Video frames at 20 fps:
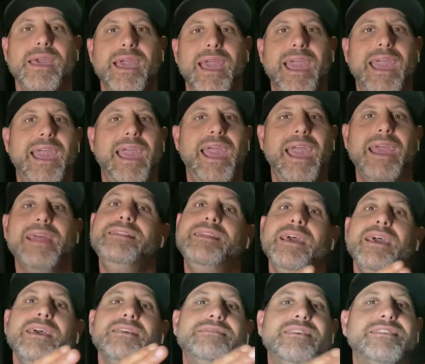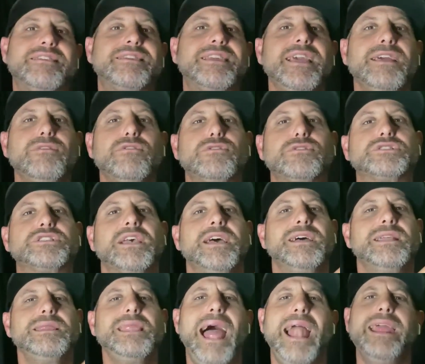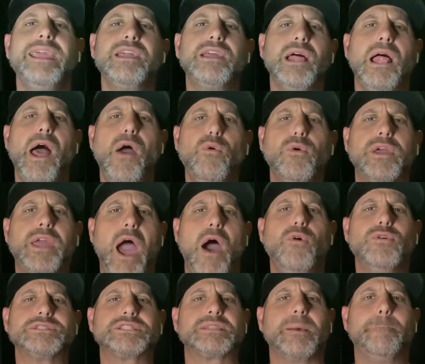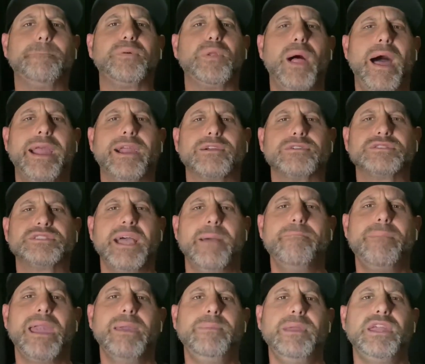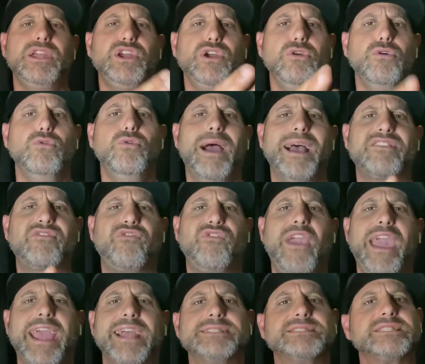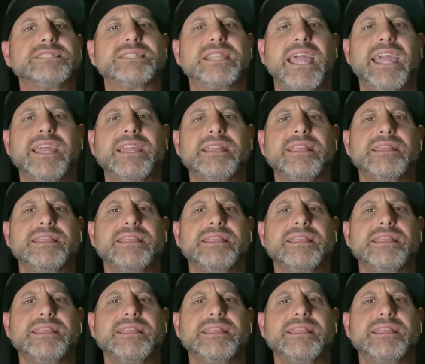And the Steelers letting go of some players that maybe you as fans think